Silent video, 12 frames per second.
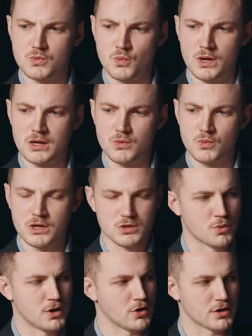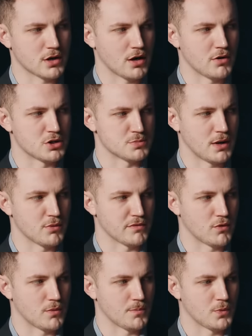we're not encouraged by
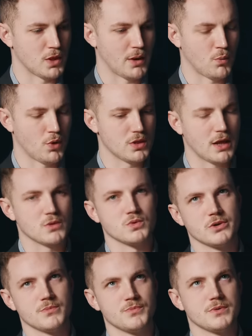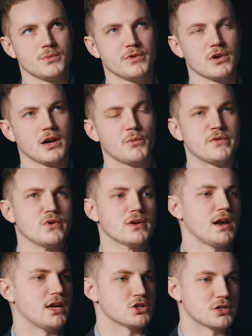reform. We've got an
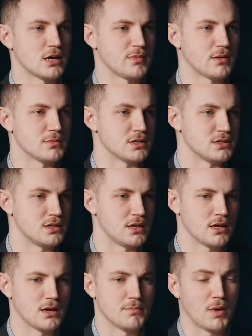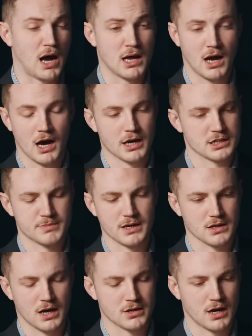election coming up this year. I
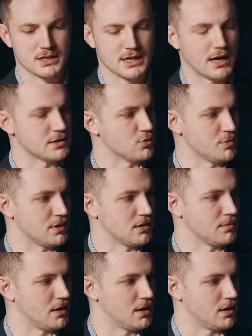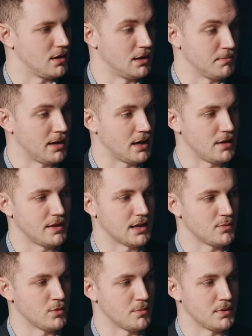doubt it will be in May. I think
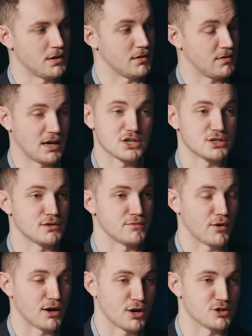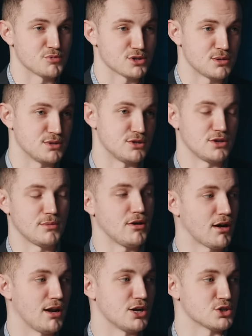it will be actually in very close proximity to the
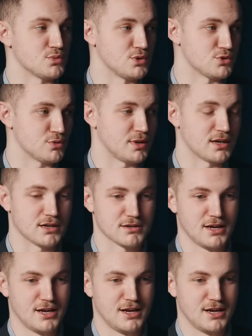American election, which will make it